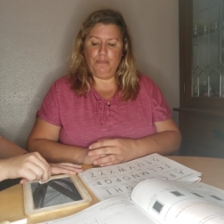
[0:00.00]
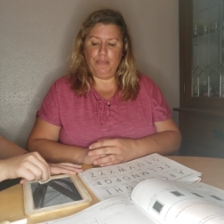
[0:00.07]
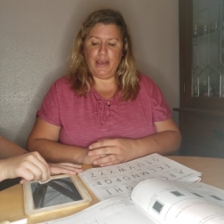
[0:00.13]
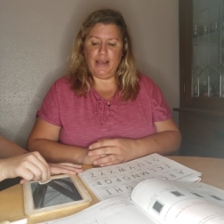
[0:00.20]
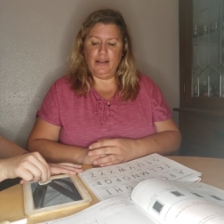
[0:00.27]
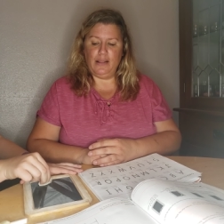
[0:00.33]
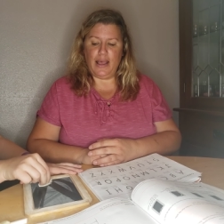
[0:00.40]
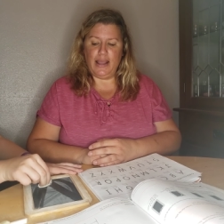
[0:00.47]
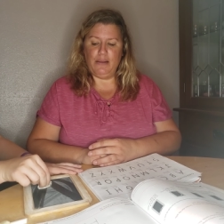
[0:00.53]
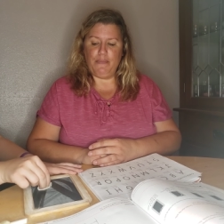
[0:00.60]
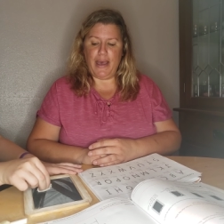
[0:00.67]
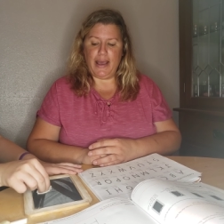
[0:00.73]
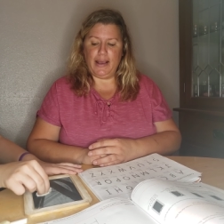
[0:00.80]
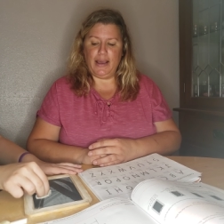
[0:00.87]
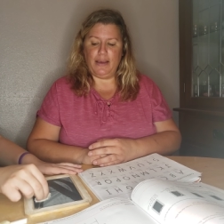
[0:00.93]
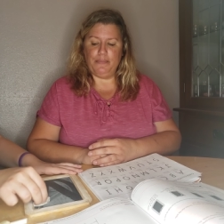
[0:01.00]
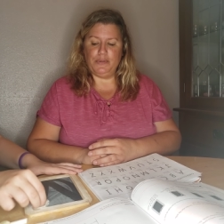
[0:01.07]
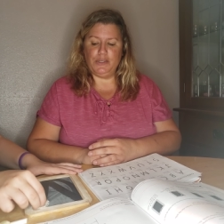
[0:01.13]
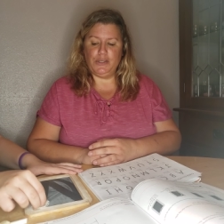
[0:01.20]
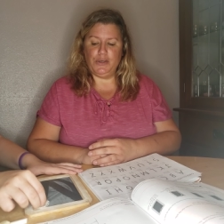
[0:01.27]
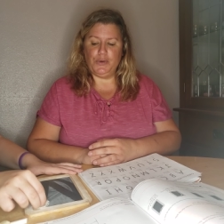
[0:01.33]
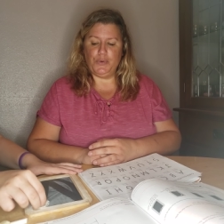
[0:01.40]
big line back up
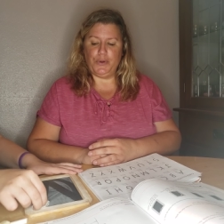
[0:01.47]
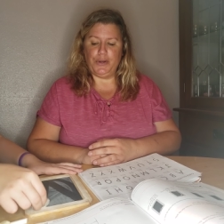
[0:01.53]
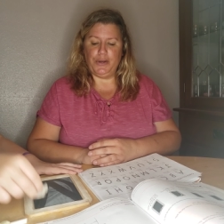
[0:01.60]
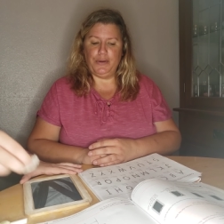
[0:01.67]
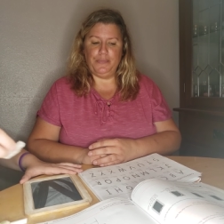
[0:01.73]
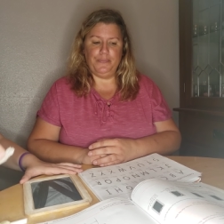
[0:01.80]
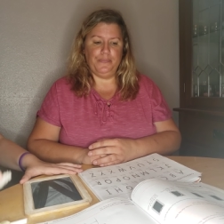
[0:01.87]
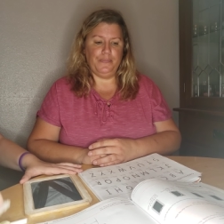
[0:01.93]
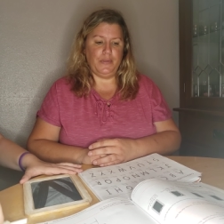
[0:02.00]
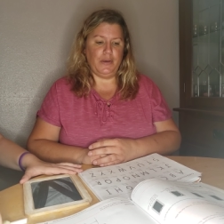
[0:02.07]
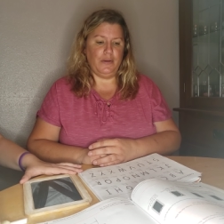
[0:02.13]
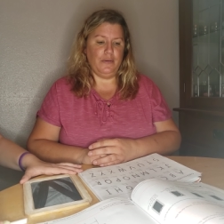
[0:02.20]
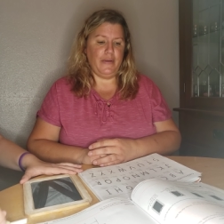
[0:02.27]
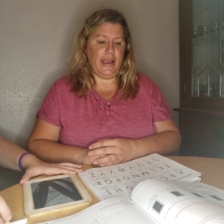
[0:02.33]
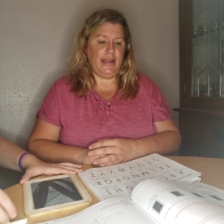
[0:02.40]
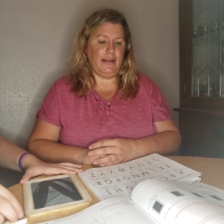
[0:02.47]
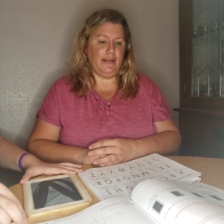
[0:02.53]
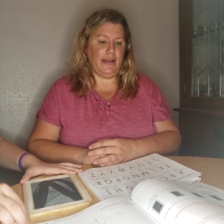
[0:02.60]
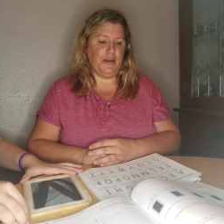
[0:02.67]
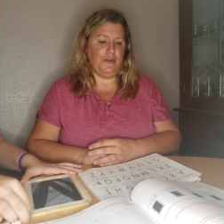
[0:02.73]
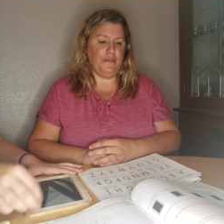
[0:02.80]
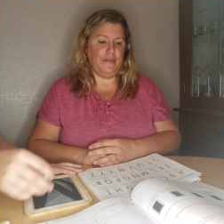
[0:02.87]
to the corner. All right,
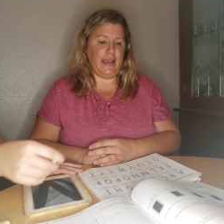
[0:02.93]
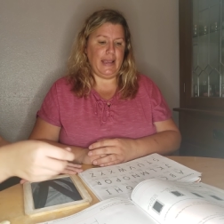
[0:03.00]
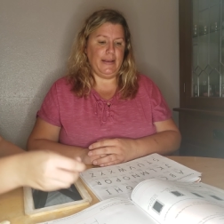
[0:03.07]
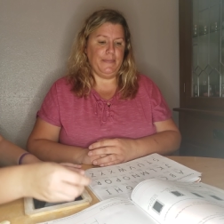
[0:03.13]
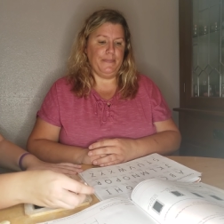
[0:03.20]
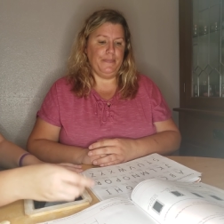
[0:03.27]
letter V.